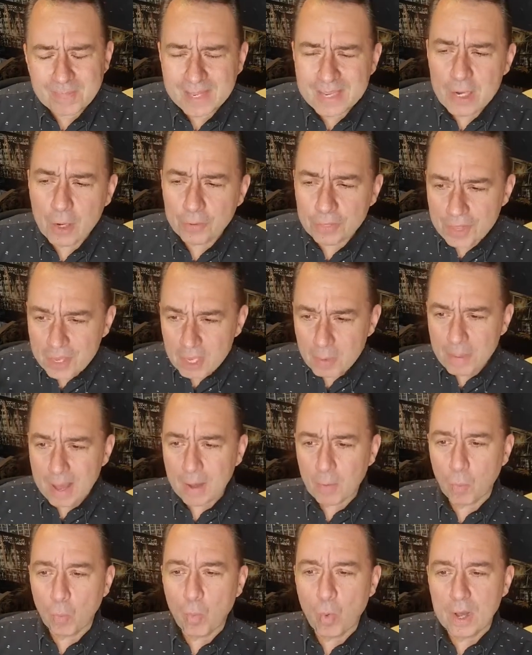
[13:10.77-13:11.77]
You know, think
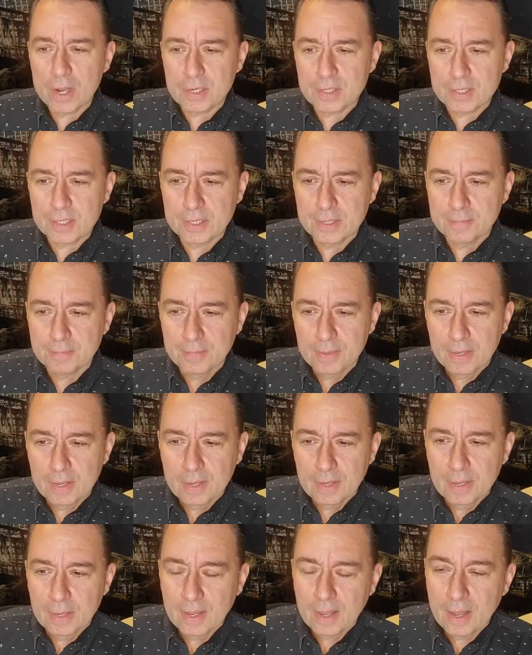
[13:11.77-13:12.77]
about what
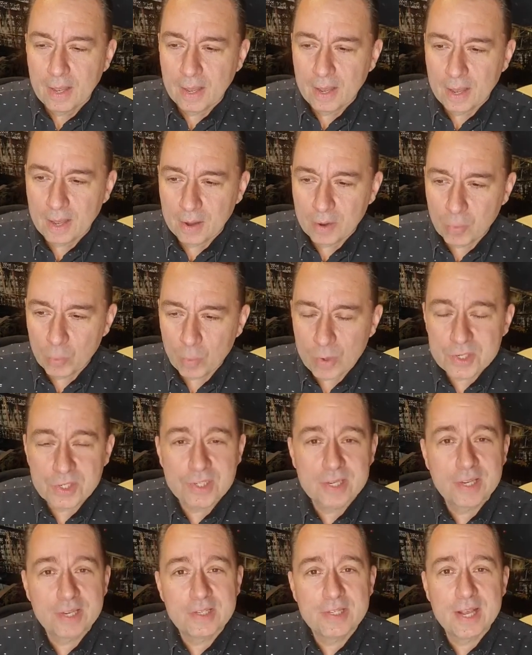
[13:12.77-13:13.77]

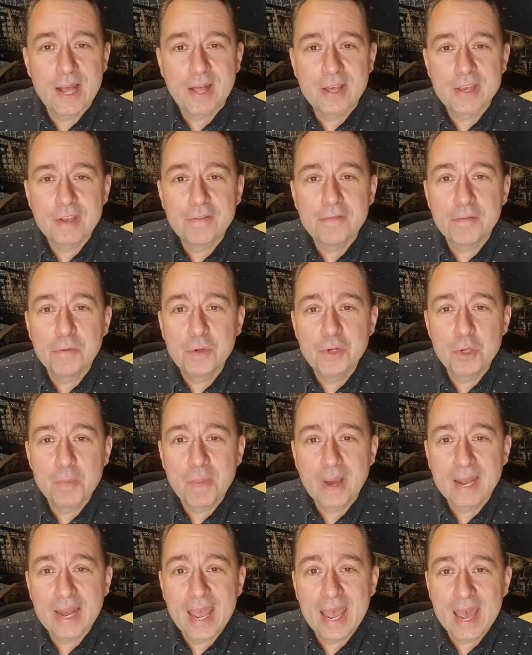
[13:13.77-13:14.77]
rustic Italian food you
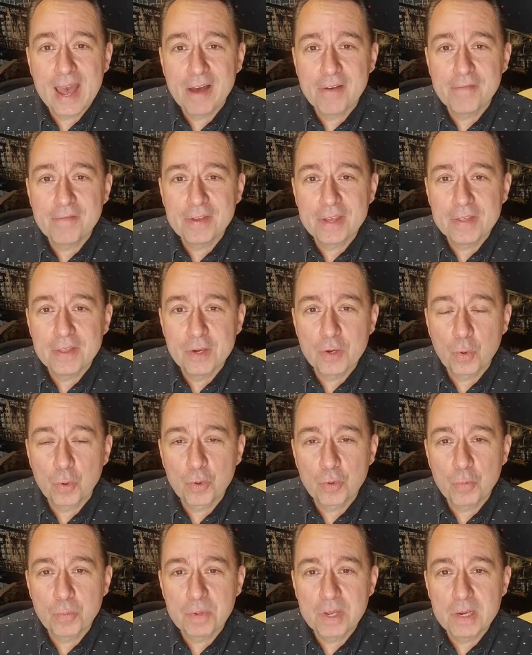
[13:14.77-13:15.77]
might have in the
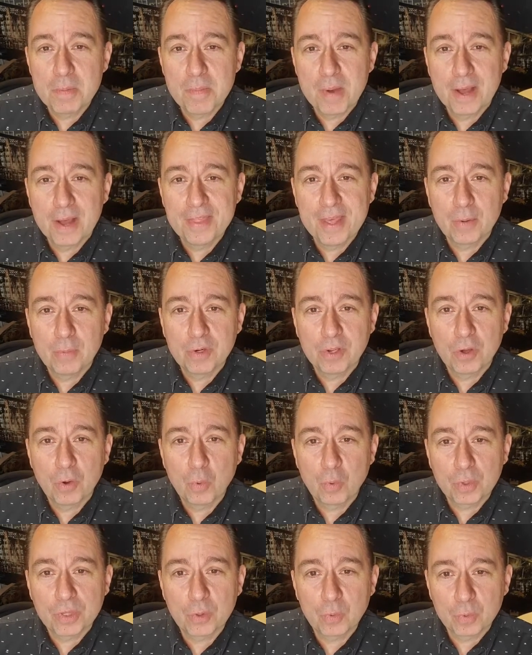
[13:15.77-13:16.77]
northern Piedmont that would go
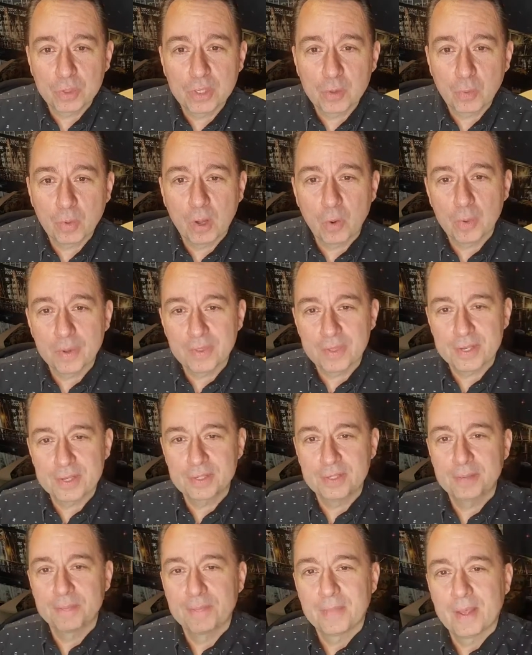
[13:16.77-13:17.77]
really, really well with
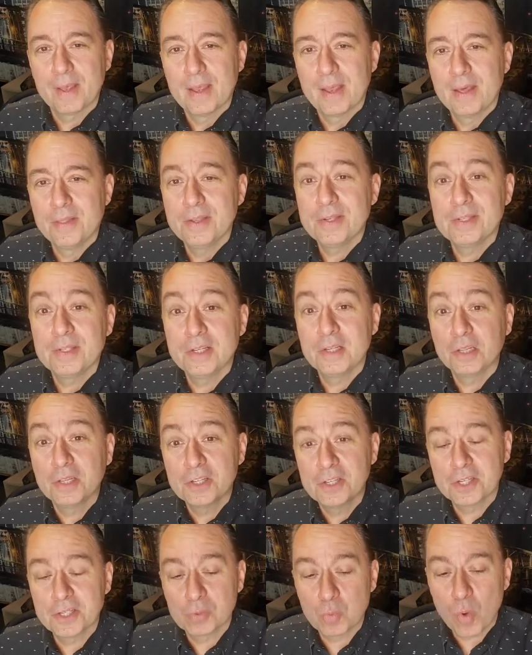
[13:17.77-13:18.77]
this. This is a
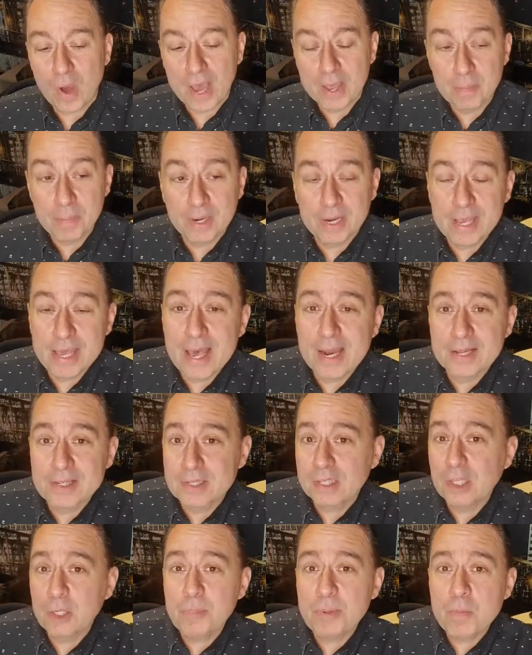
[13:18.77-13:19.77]
delicious wine. But again, it's a
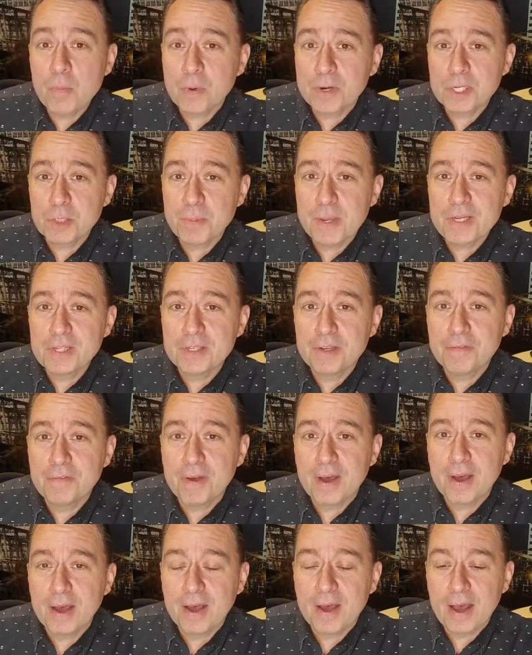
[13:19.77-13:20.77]
little bit more expensive.
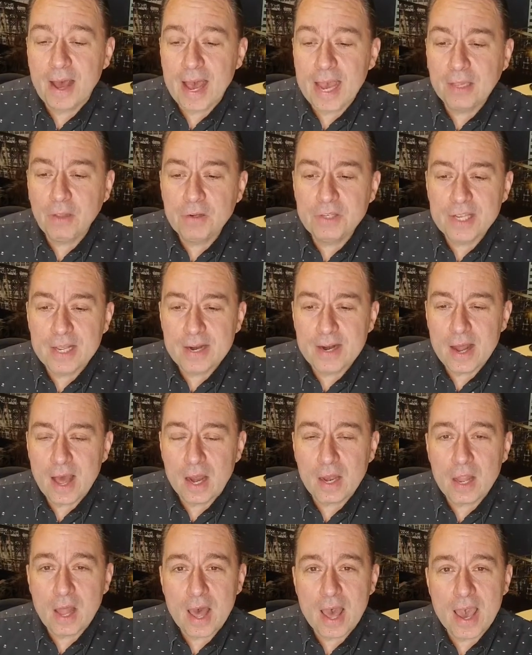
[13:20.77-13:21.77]
I looked at it
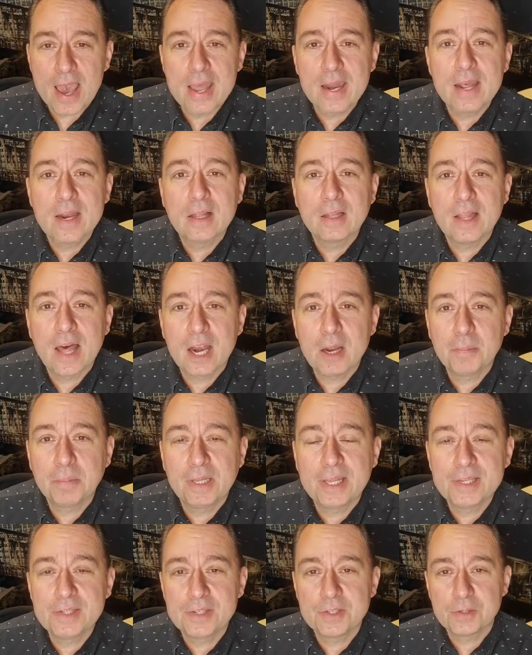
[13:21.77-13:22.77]
online and a lot of
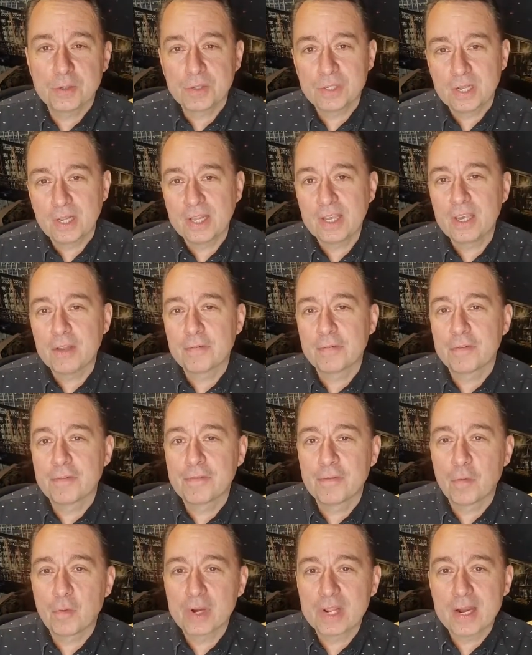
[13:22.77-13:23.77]
places are selling it for
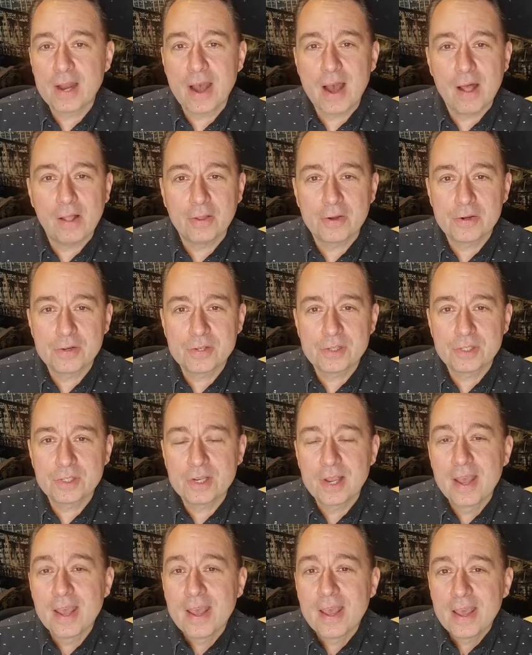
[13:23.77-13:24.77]
$40.
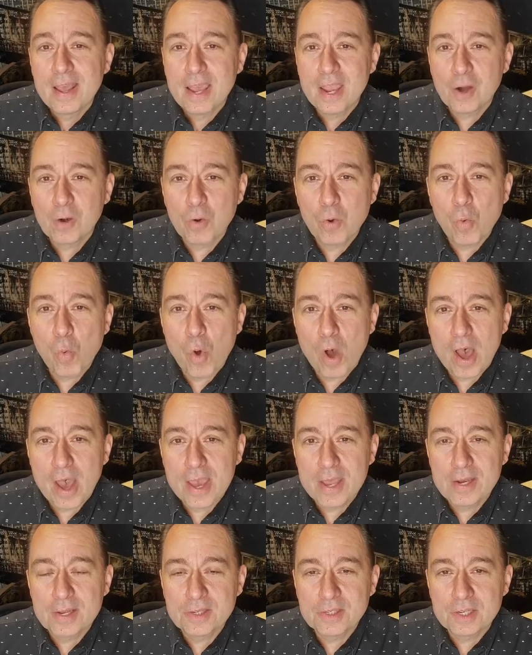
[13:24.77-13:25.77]
Arrow
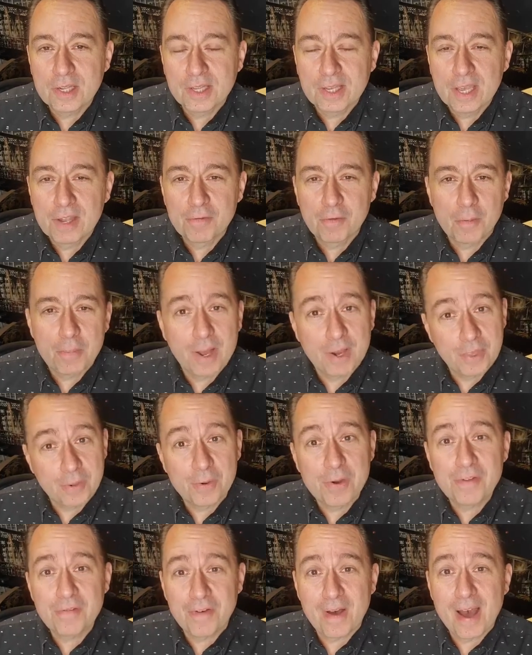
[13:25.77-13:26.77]
Wine is selling it for about
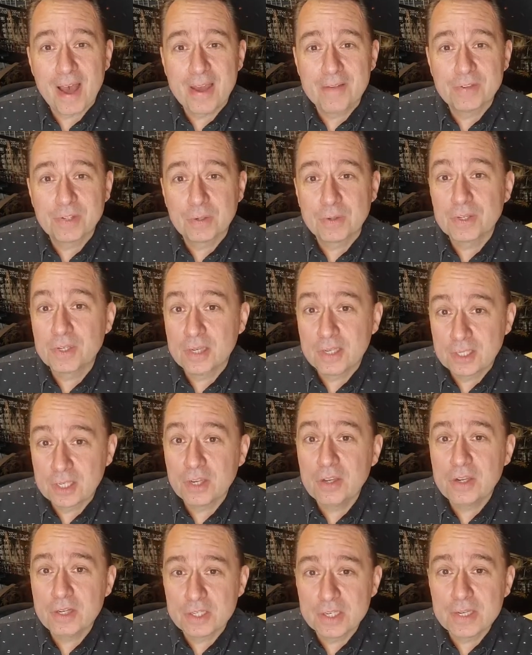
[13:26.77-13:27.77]
$35, so it's a
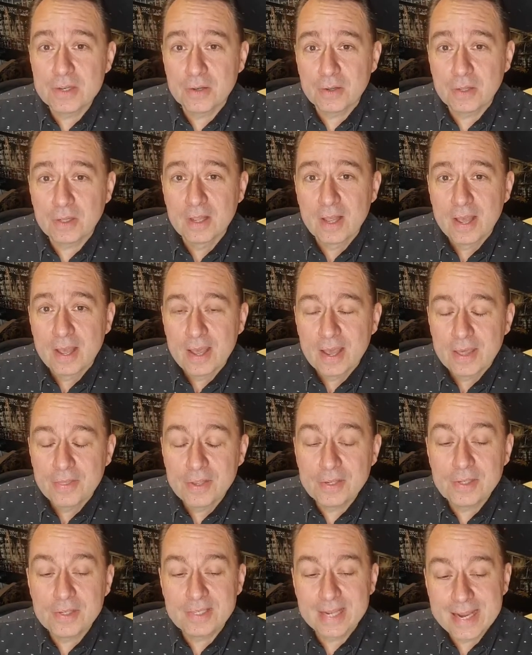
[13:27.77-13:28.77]
good deal.
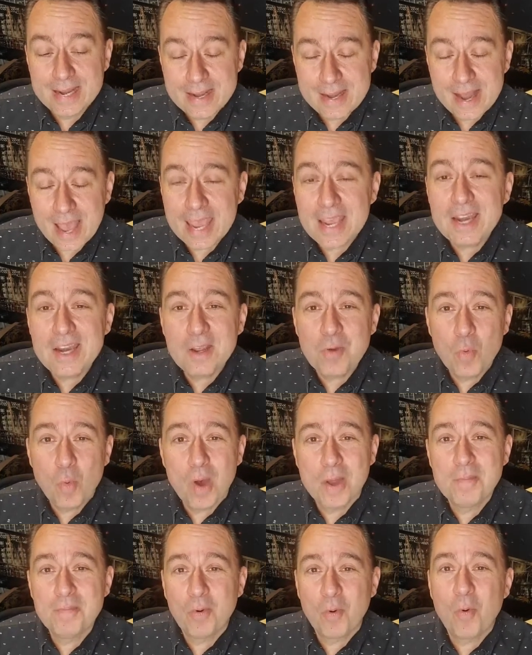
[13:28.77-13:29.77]
This is a
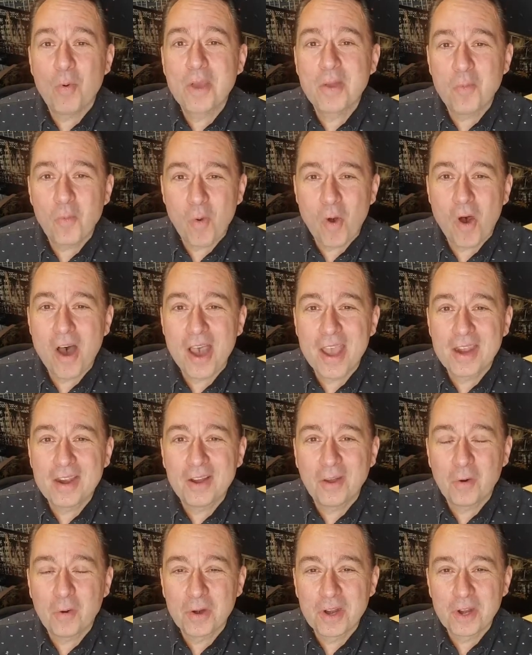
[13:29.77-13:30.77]
91-point wine,
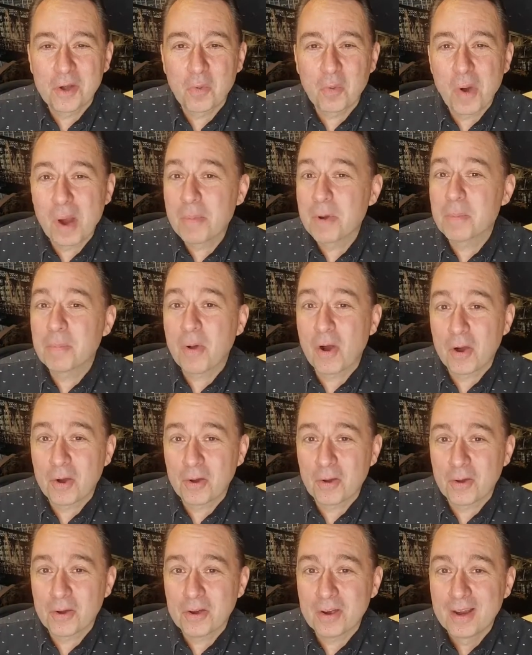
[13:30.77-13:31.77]
according to Robert
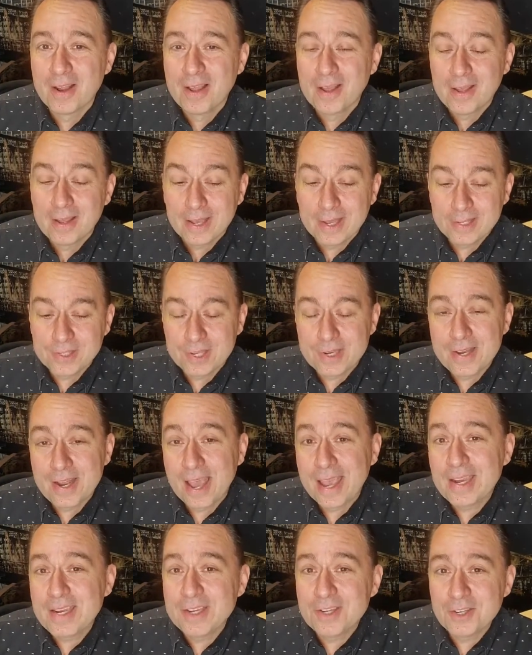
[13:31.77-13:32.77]
Parker. It's a
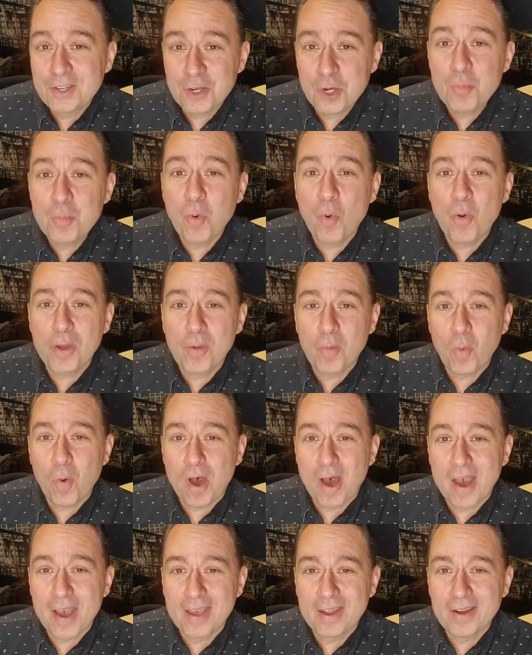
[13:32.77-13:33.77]
92-point
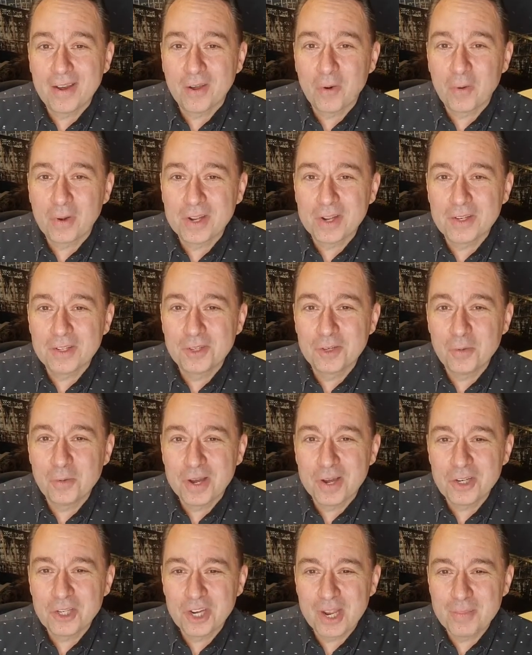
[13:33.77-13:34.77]
wine, according to
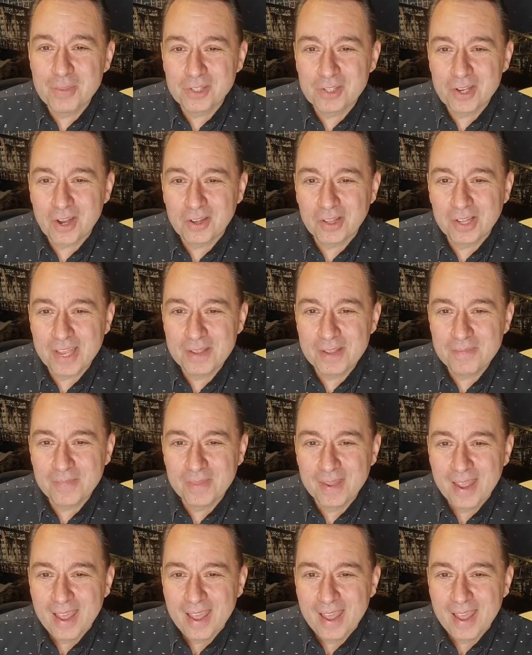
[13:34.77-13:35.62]
James Suckling.